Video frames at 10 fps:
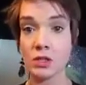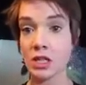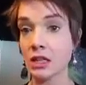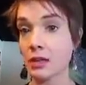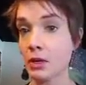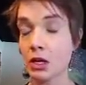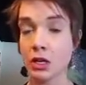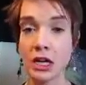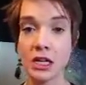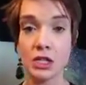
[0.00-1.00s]
to limit
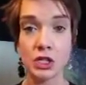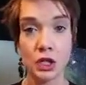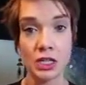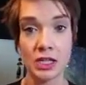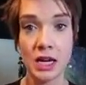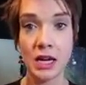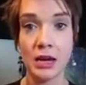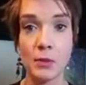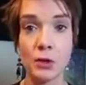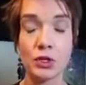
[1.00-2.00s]
your kids' screen
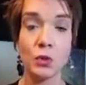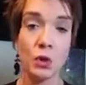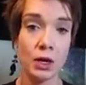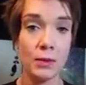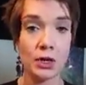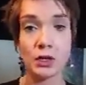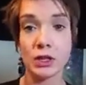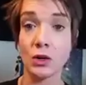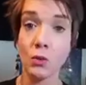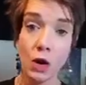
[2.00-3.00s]
time or to worry about what
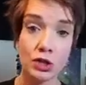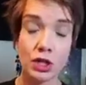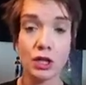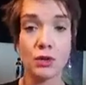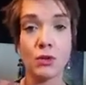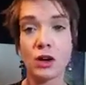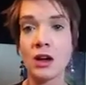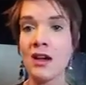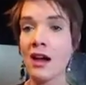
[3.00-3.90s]
they're watching, or